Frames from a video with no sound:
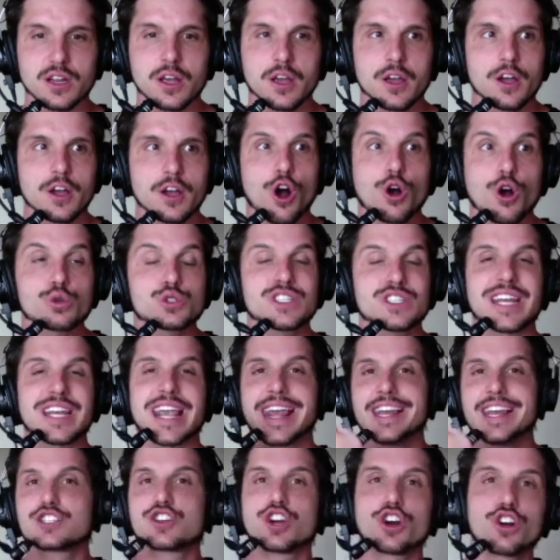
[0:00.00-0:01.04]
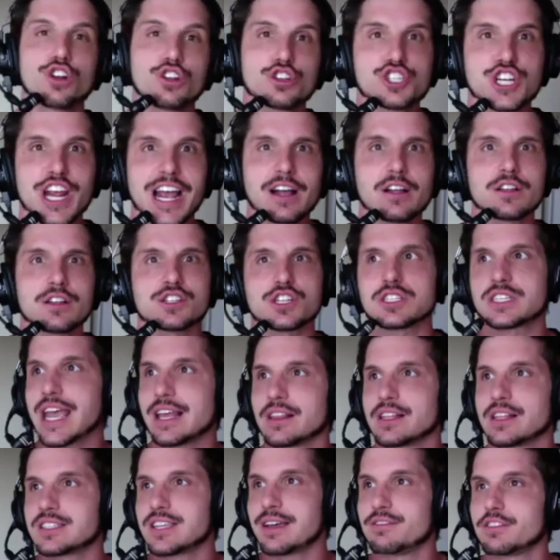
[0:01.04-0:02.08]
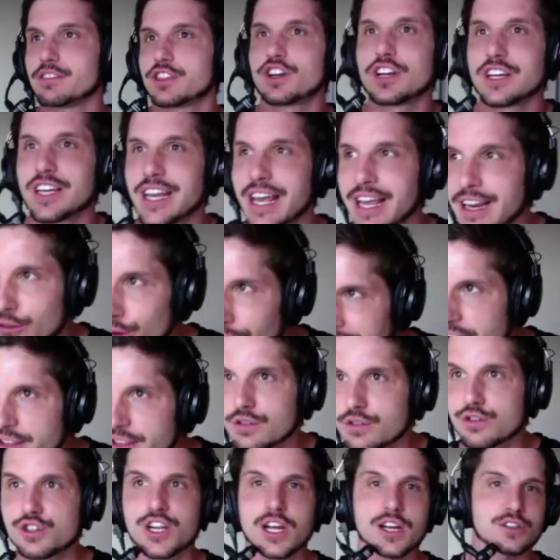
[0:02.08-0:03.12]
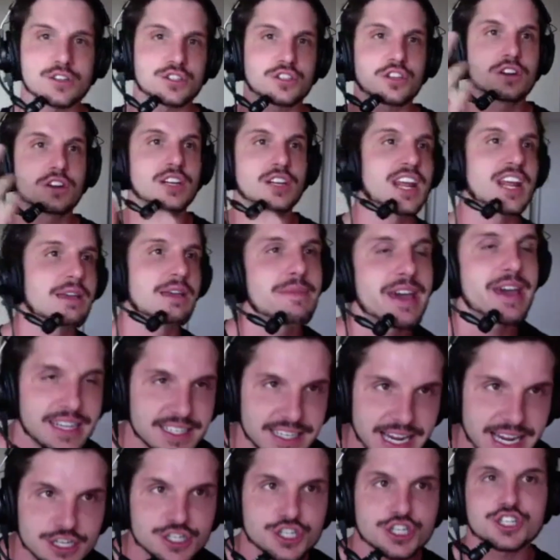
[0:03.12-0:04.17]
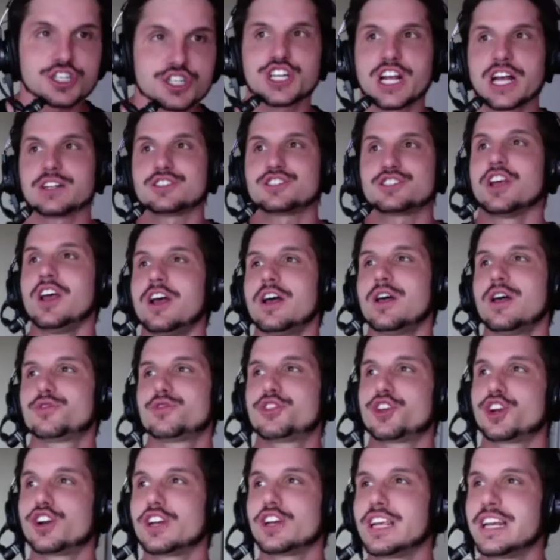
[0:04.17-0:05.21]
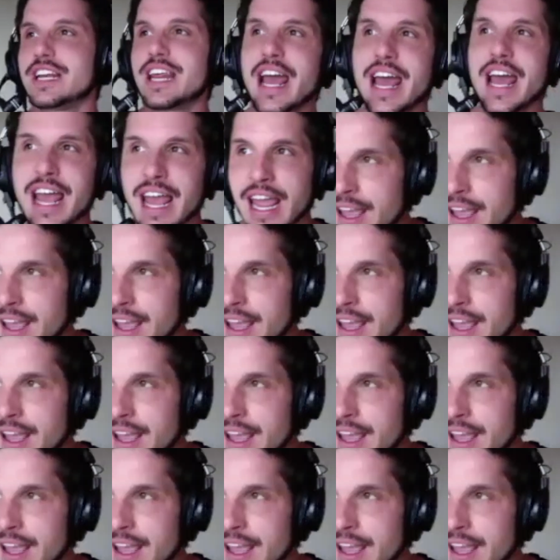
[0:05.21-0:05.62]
Hosting internal challenges. Hey, let's have a 30-day gratitude challenge, 30-day meditation challenge, 30-day